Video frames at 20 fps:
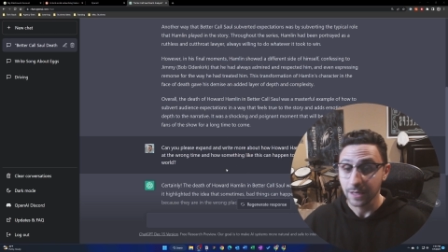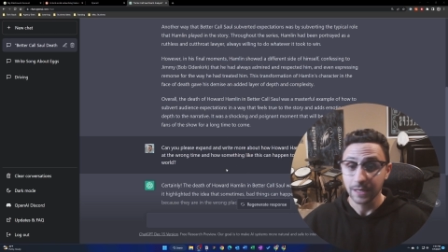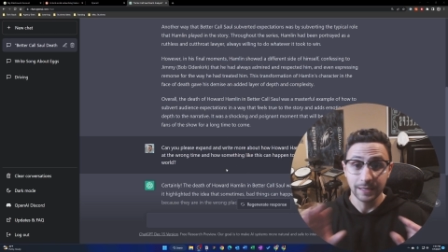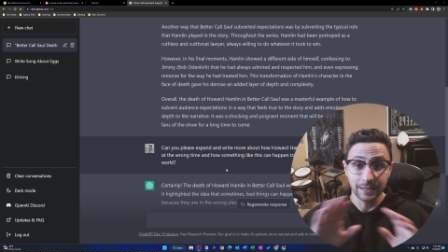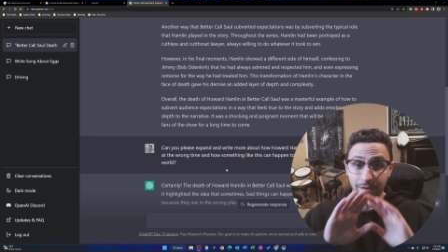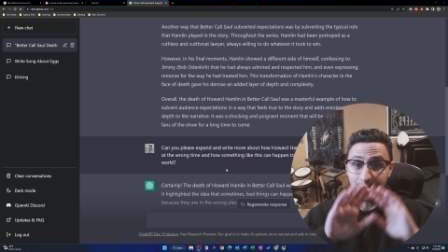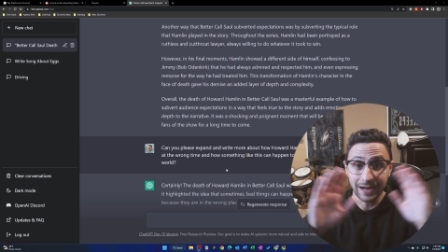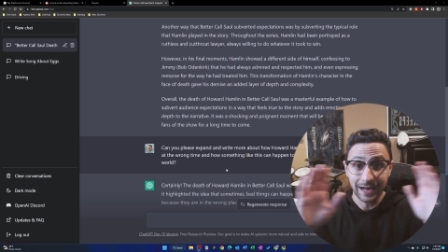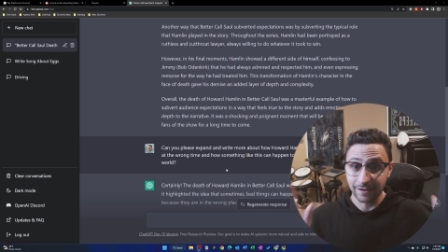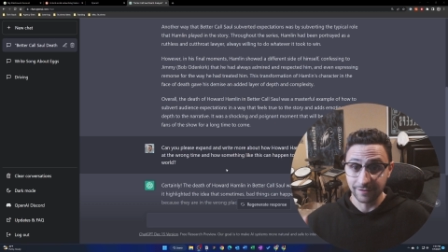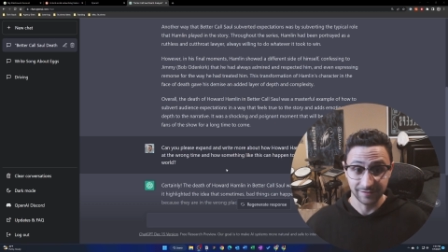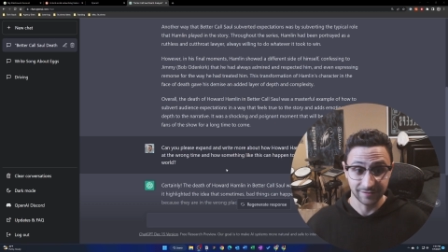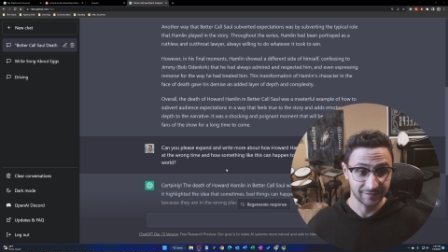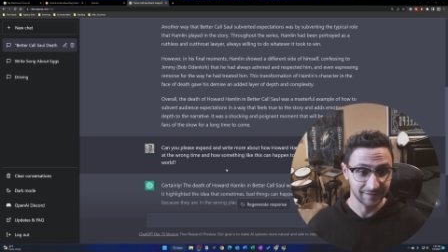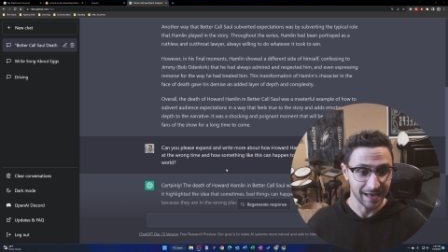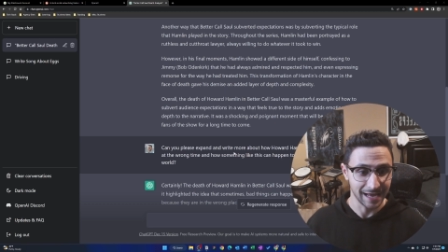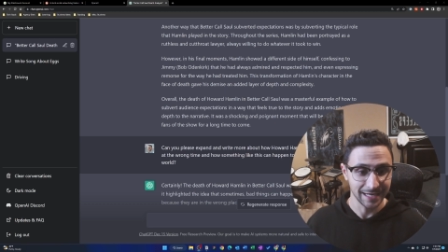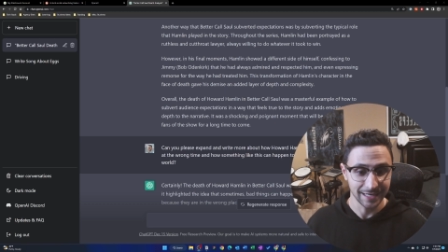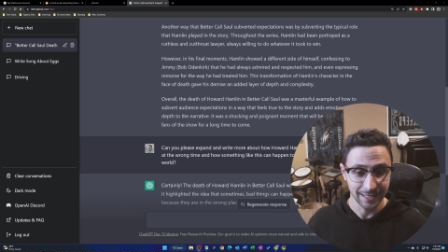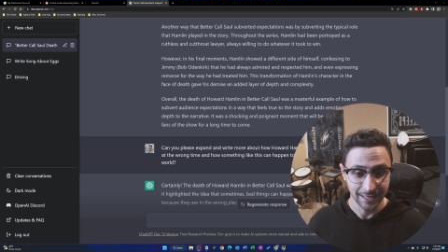Now, I gotta
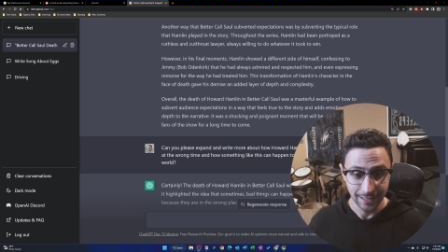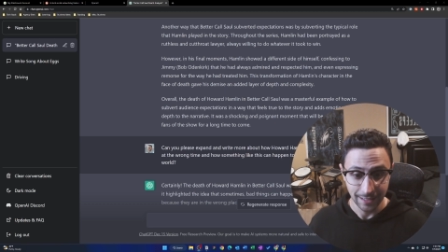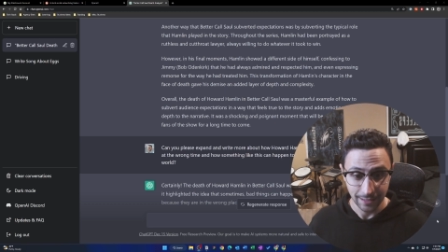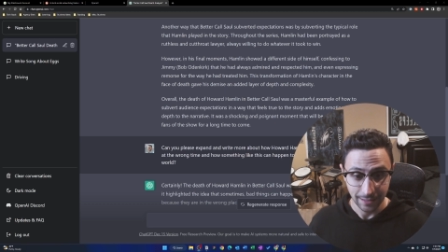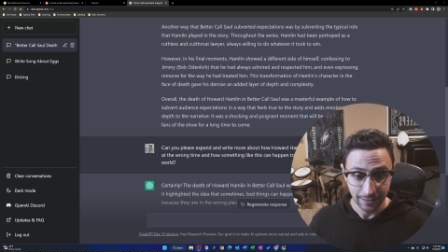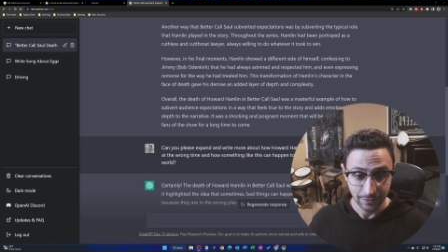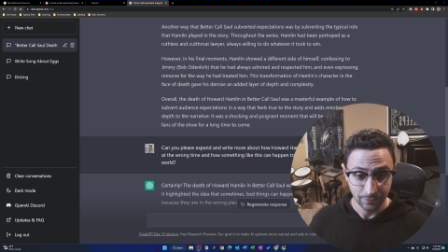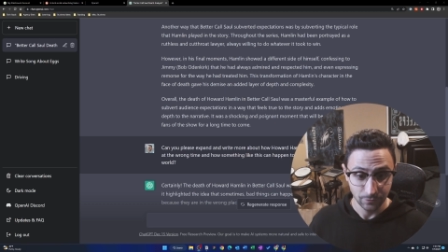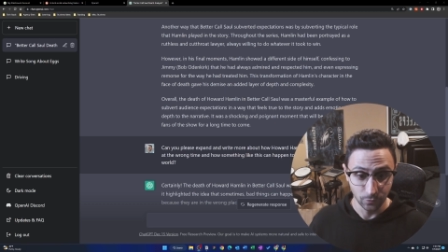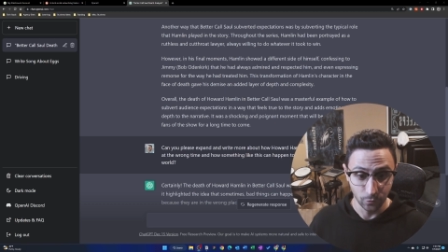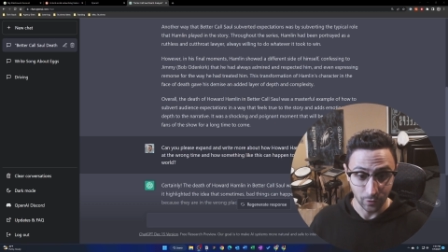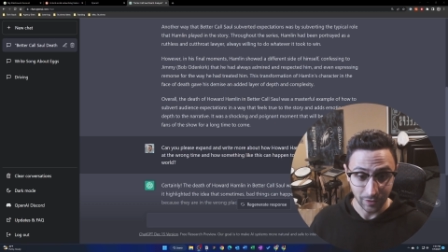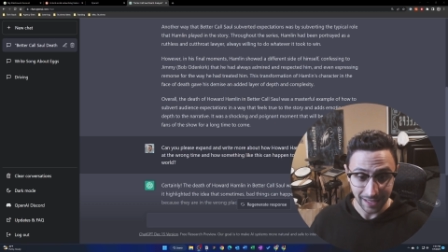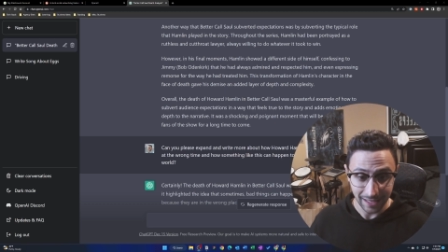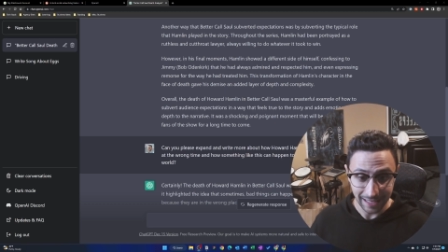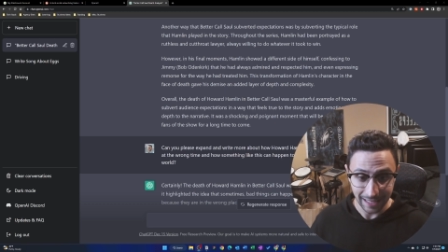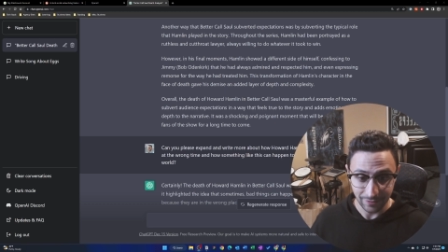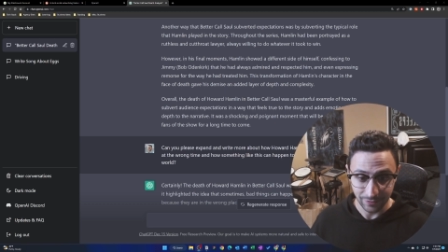say, looking at